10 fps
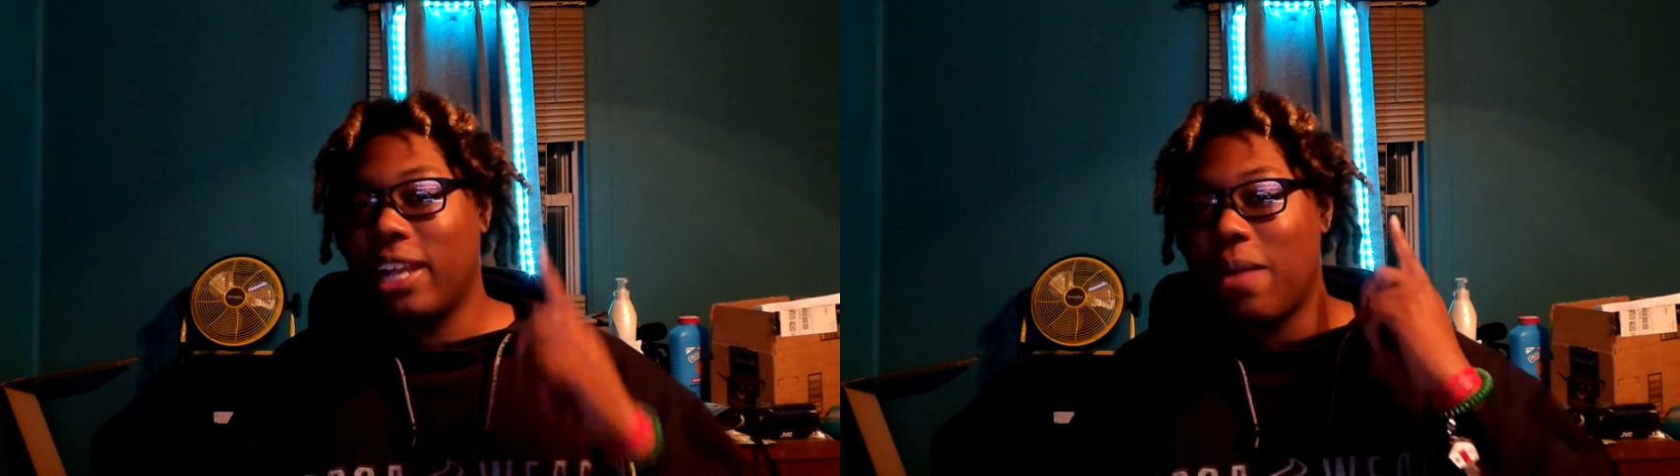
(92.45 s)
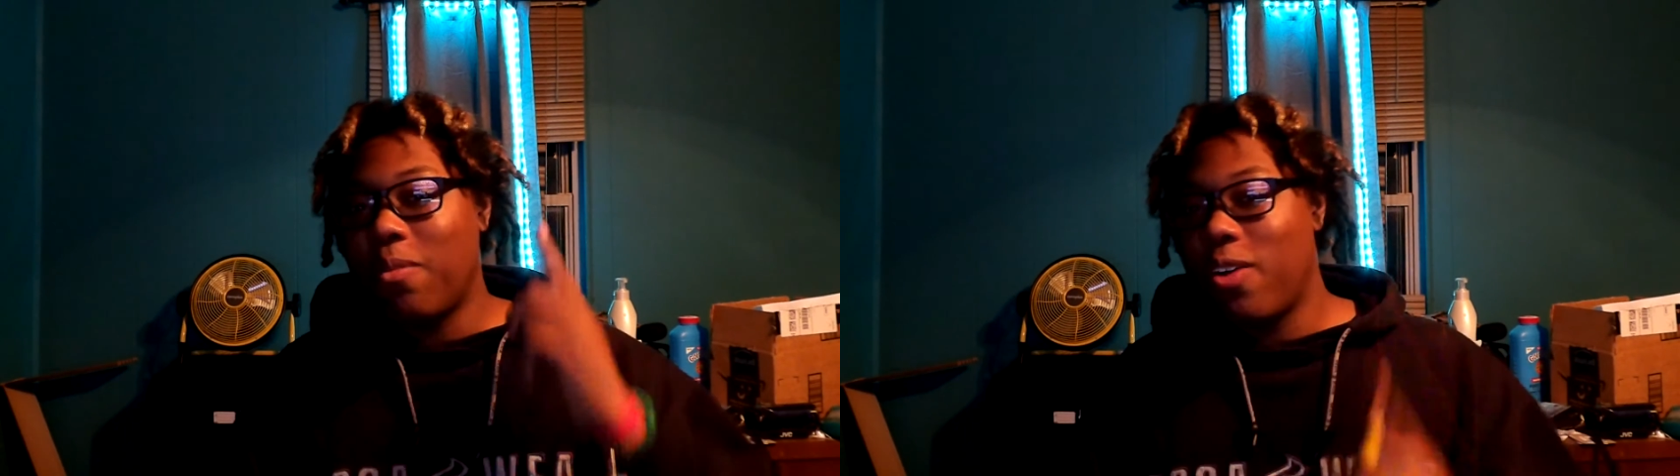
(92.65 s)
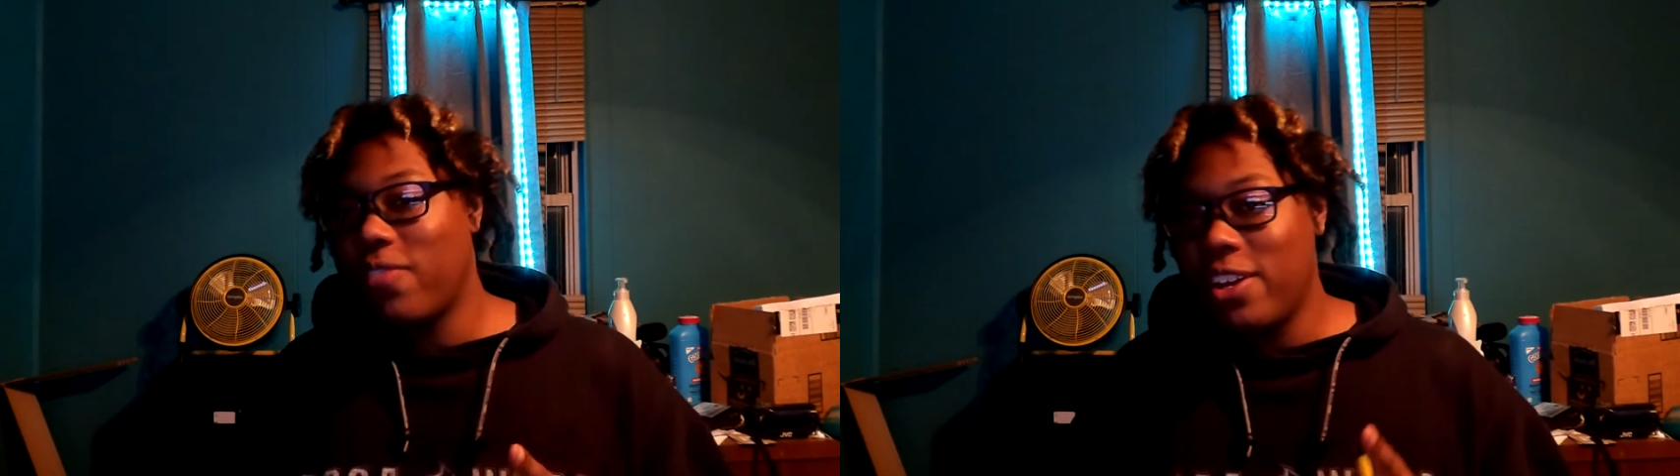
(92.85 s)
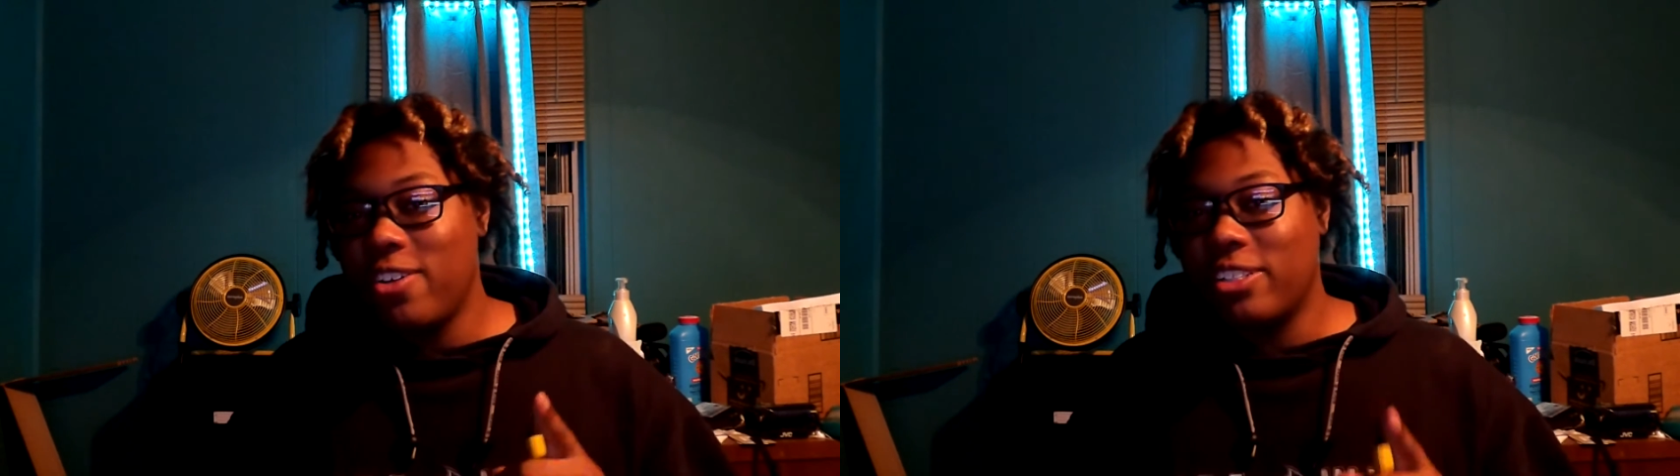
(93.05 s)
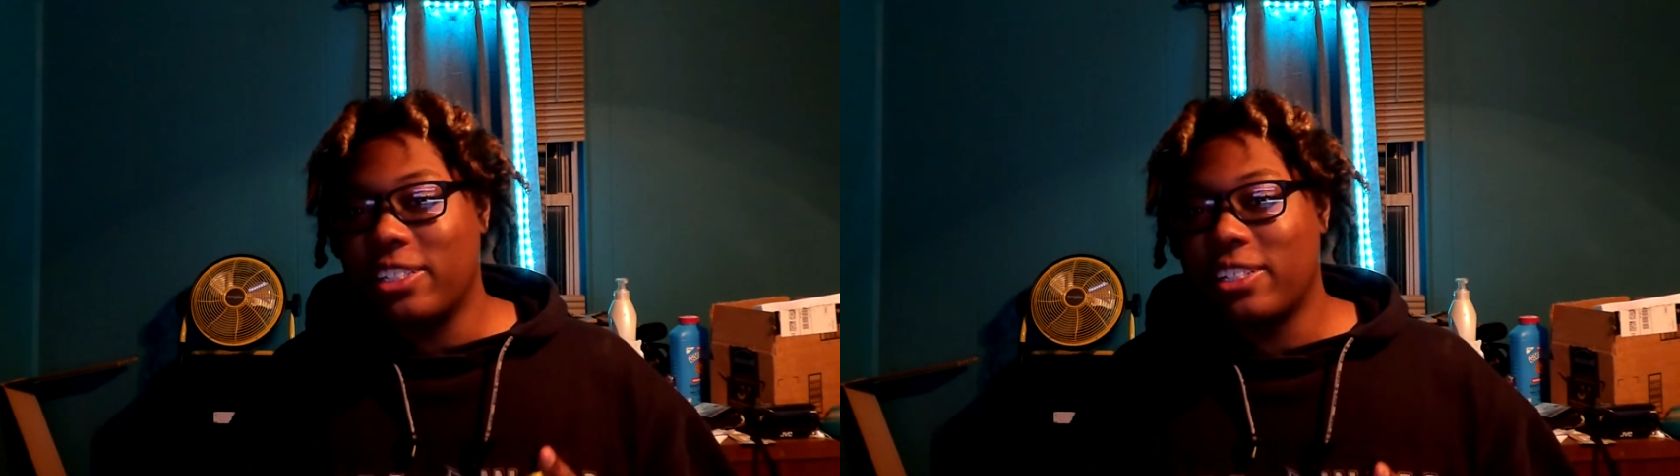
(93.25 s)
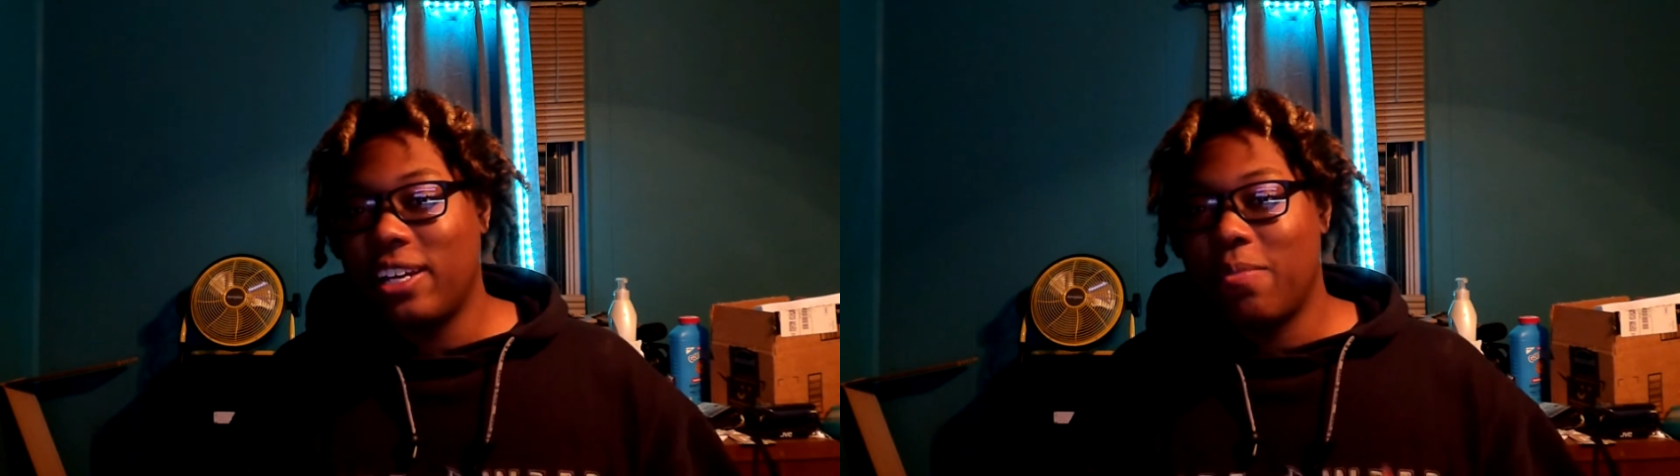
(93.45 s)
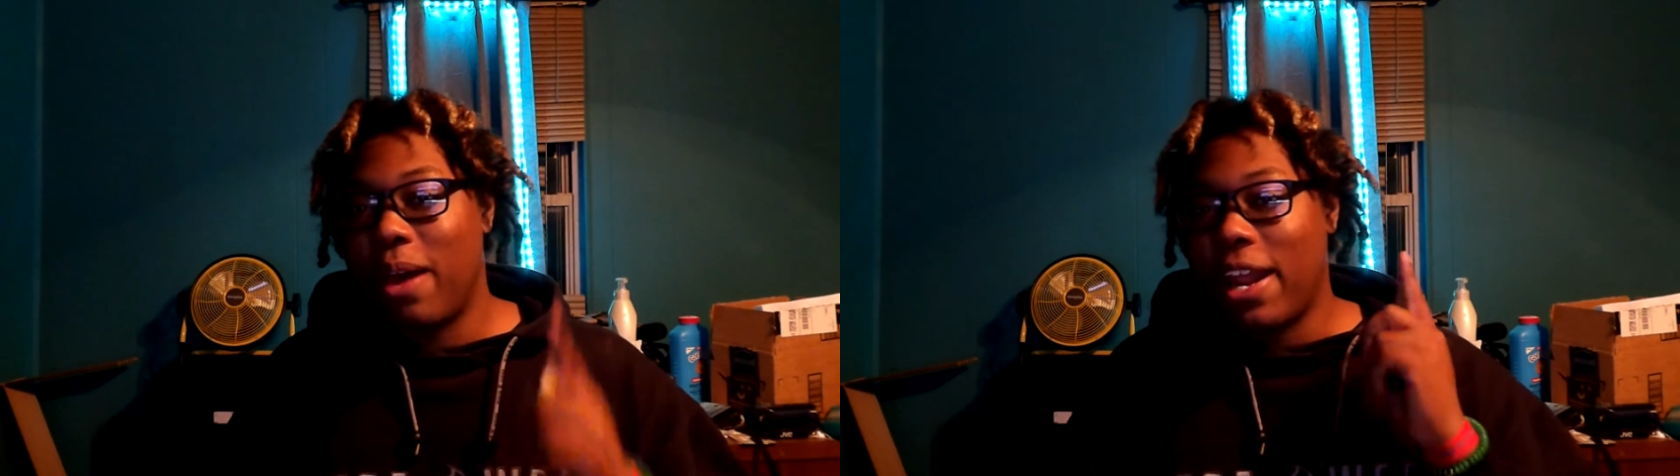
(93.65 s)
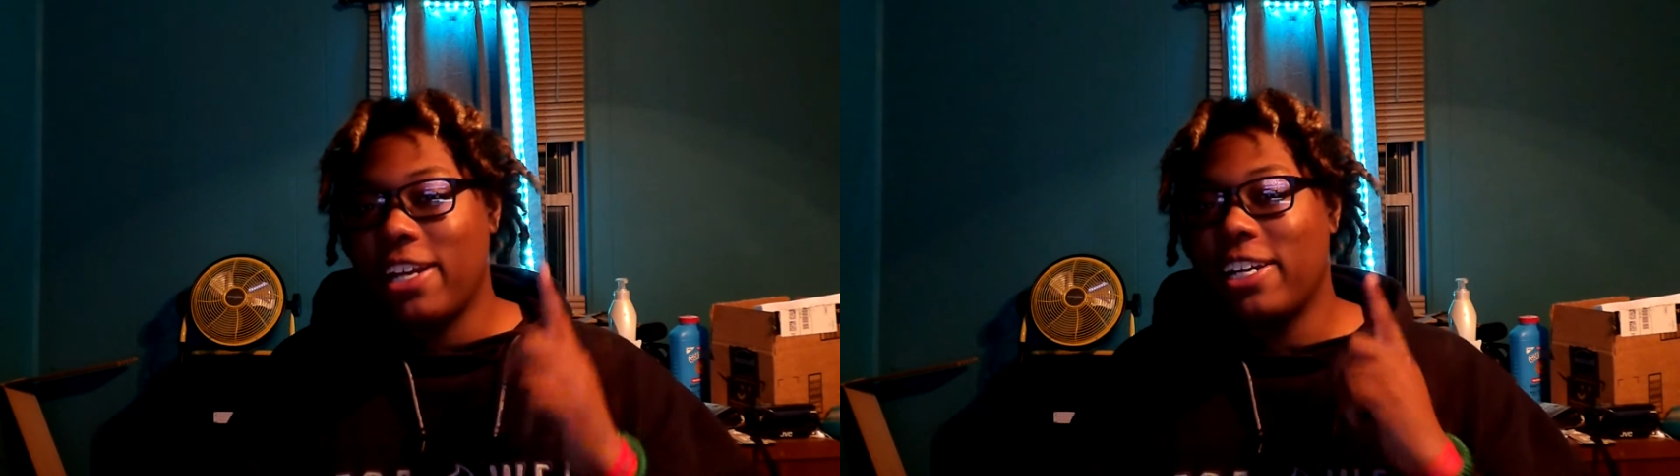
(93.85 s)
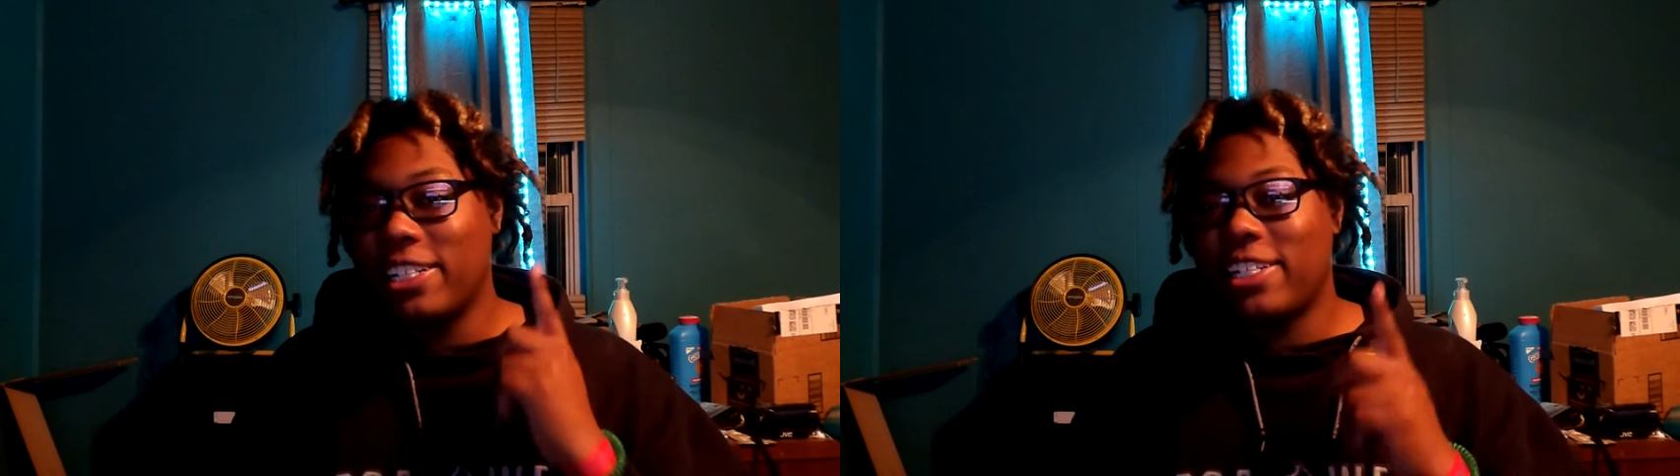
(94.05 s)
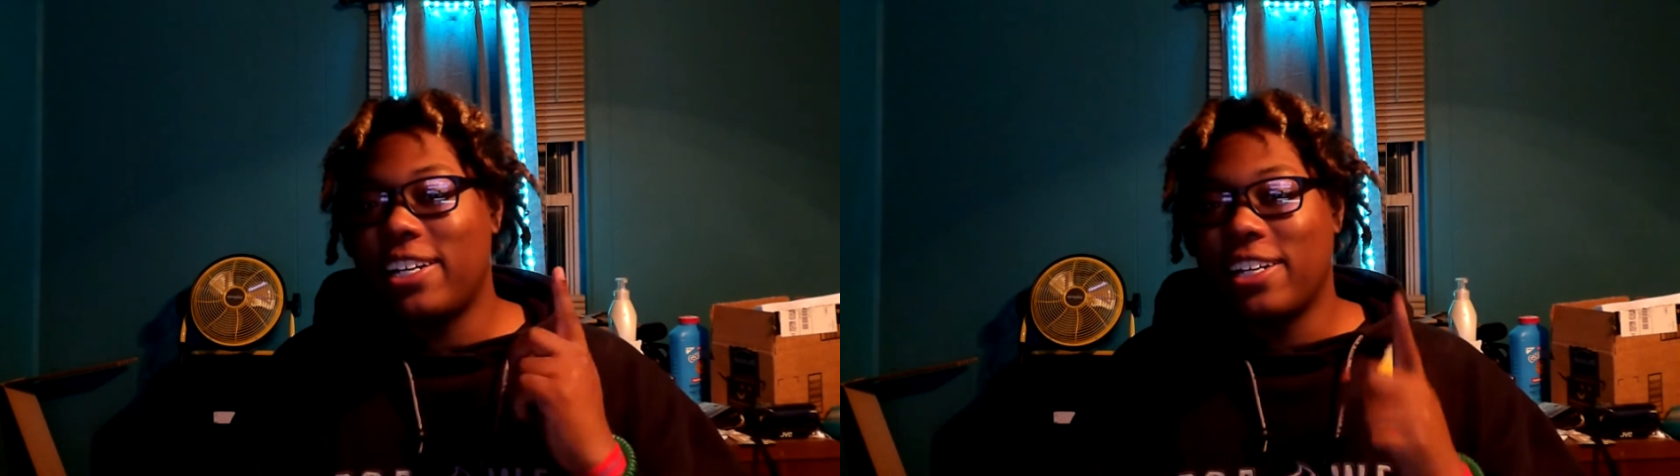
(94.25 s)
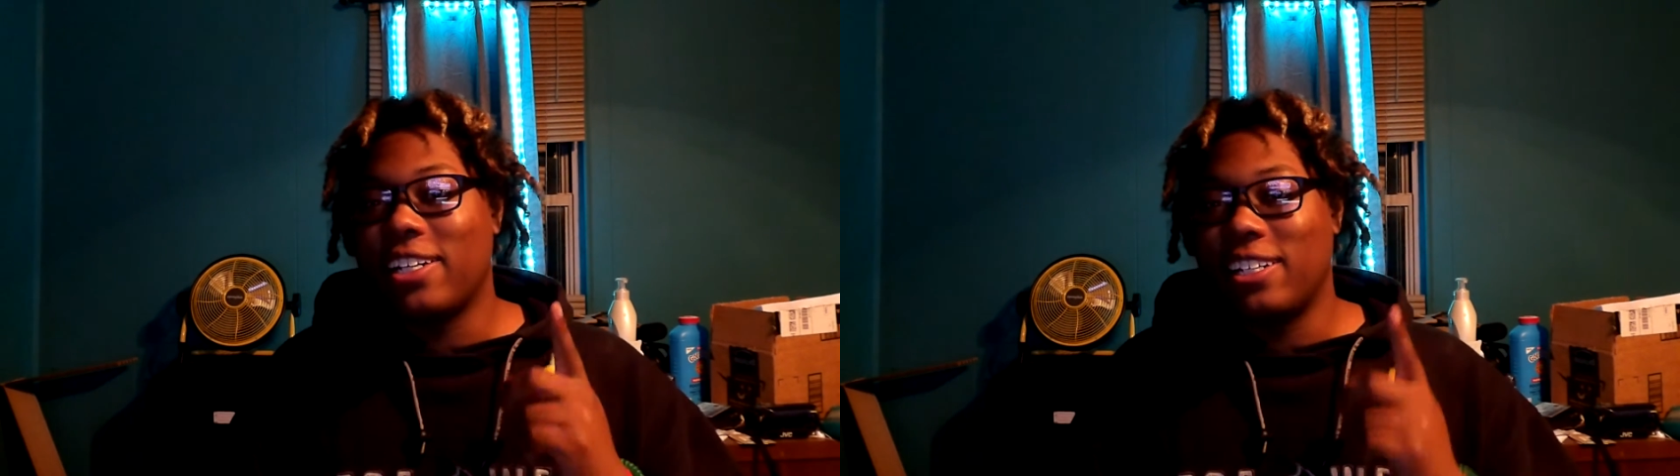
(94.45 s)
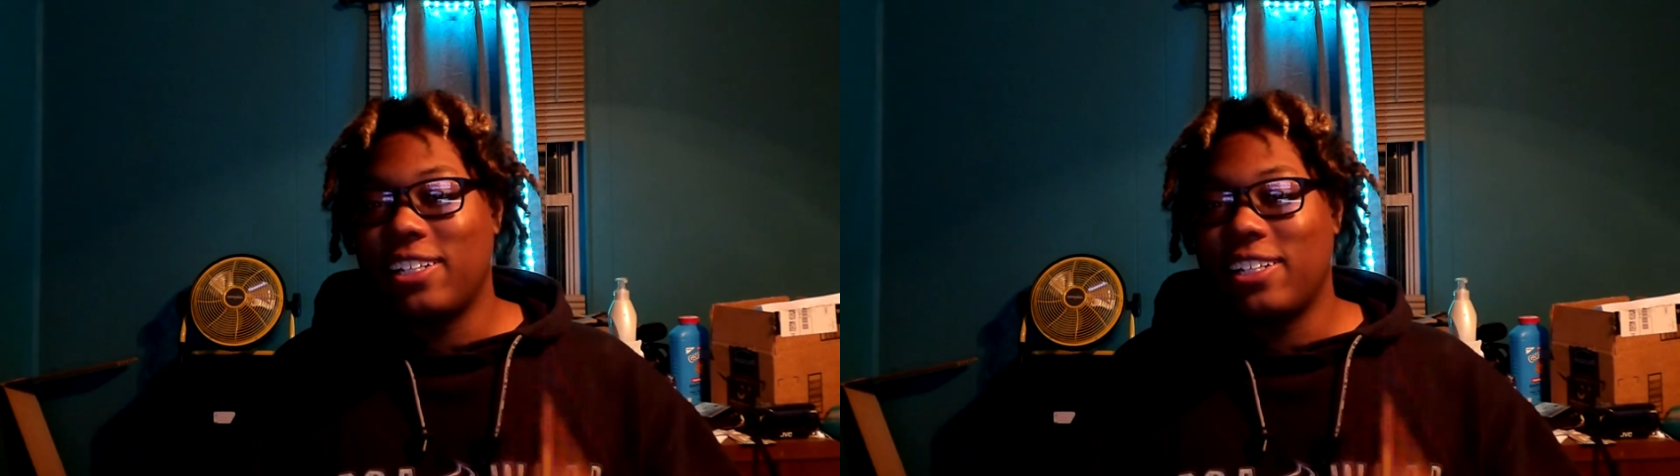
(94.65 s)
a lot more views by the end of this year.